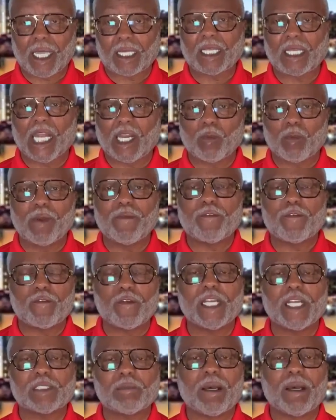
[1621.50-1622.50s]
that, kind of
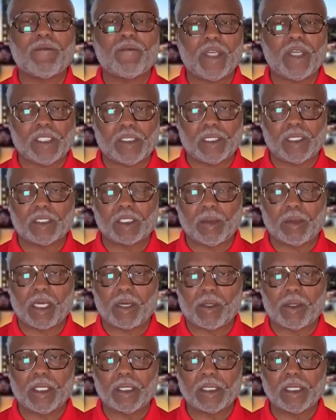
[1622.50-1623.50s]
refreshed my vision in some
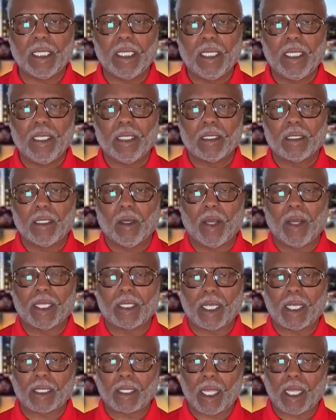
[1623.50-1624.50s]
areas. You know, and,
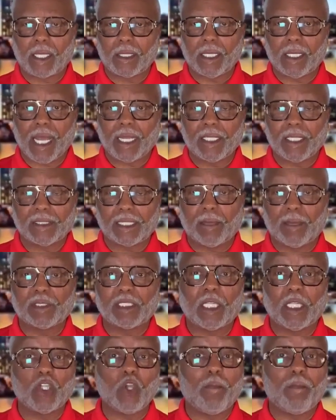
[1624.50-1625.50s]
and, and now he said, I'm
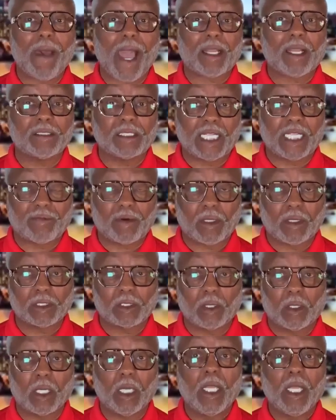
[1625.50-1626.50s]
sending you back to the state of
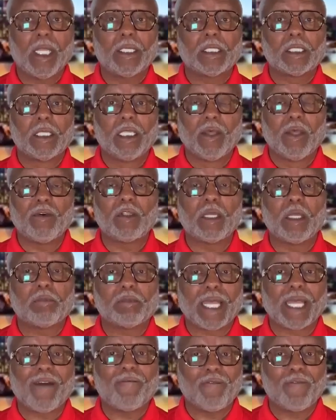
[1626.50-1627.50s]
Arizona, literally to
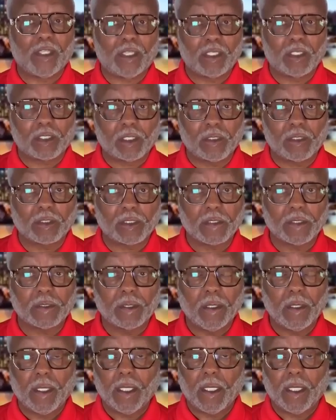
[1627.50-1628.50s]
plant 50 churches.
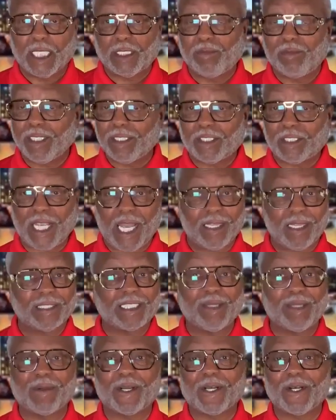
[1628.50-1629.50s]
It's been
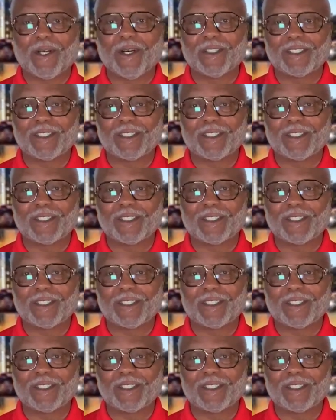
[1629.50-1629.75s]
challenging because,